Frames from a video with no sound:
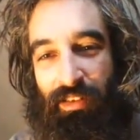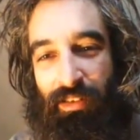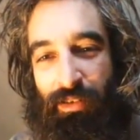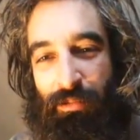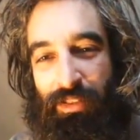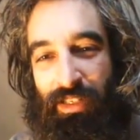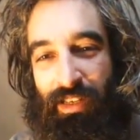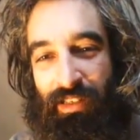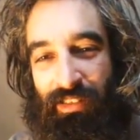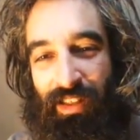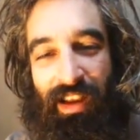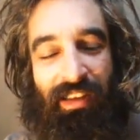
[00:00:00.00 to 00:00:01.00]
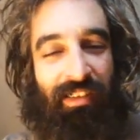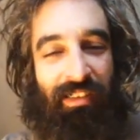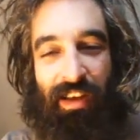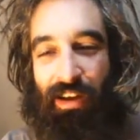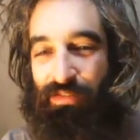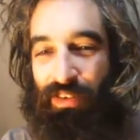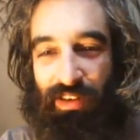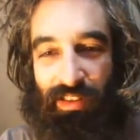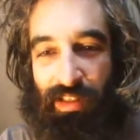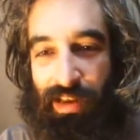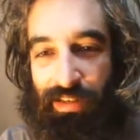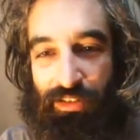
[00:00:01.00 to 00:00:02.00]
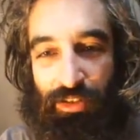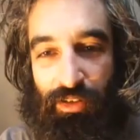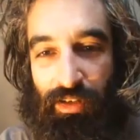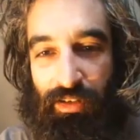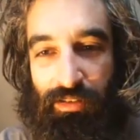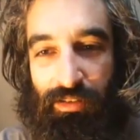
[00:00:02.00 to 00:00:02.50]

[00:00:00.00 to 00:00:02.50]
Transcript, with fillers: You know what I'm saying? The lie does not fucking last, you guys.